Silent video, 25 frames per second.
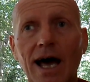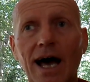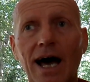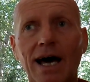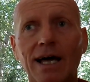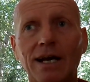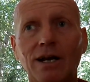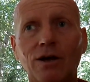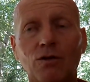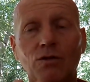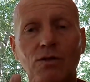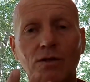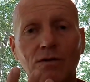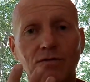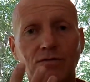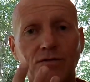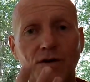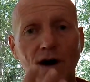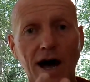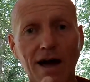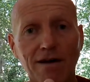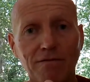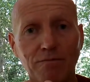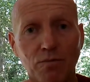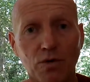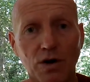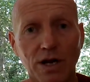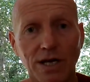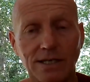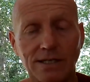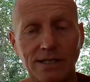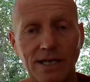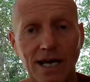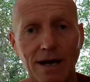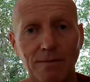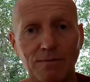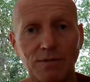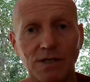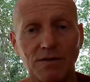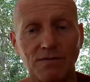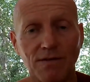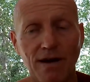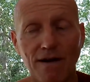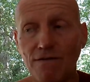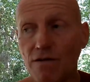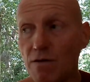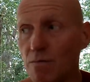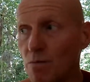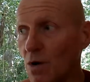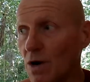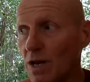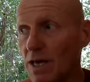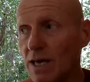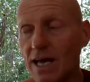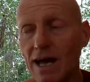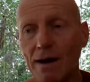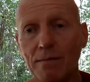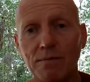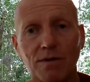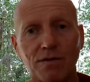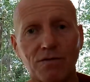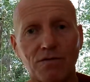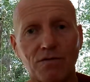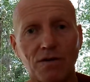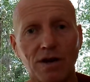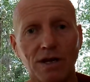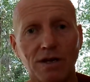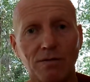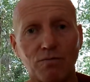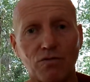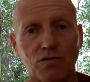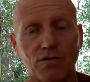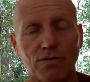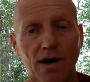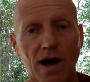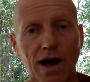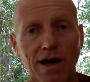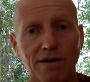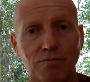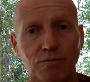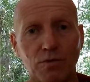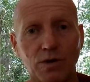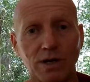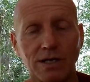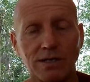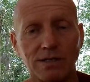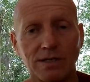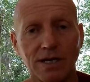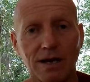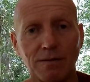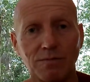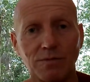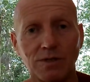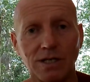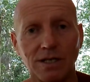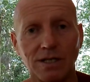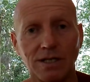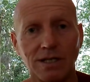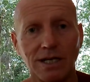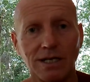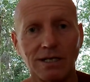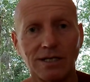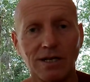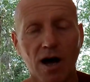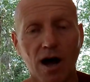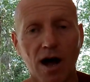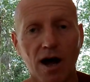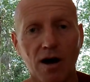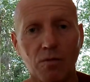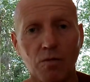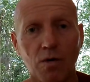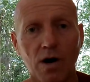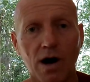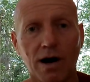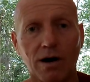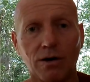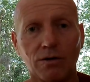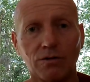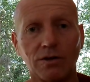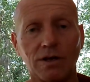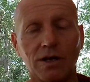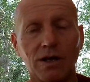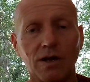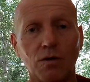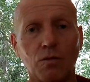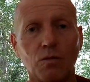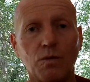And on the five precepts, if everybody kept the five precepts in the entire world,